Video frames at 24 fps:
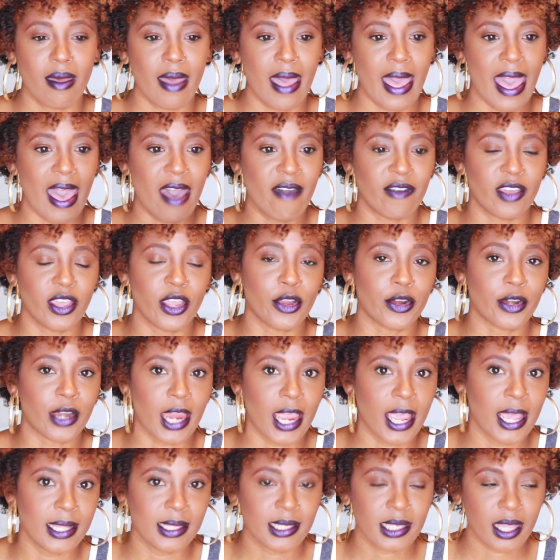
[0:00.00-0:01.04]
having your
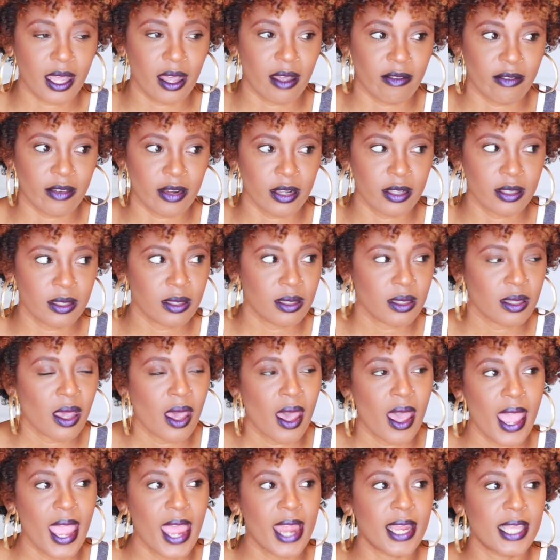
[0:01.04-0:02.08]
needs covered.
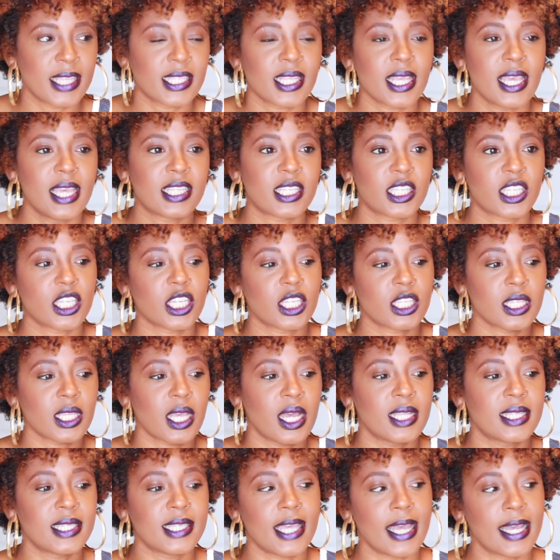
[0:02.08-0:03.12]
And it's
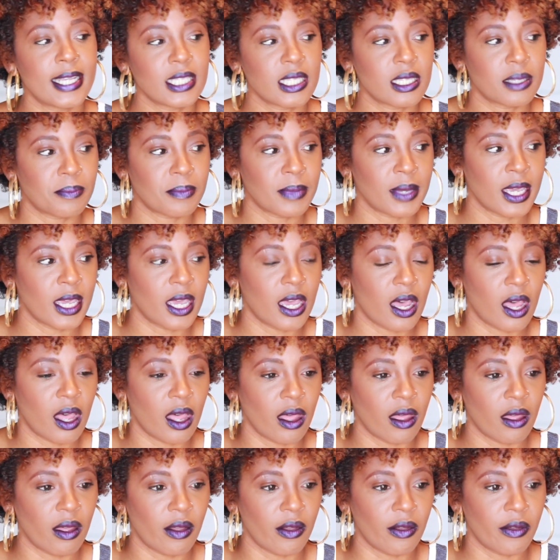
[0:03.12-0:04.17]
just a testament
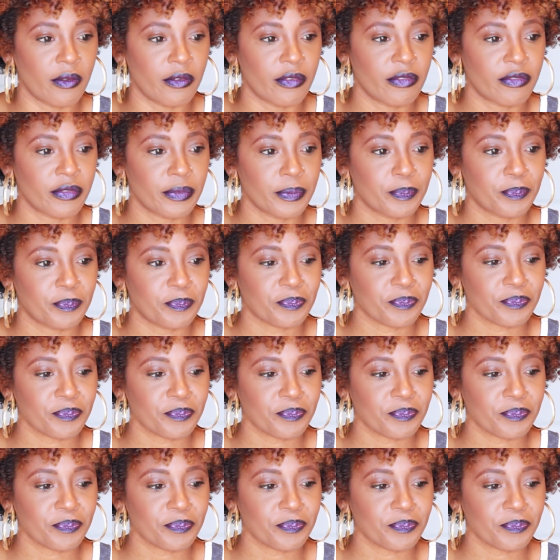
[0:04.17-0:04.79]
of,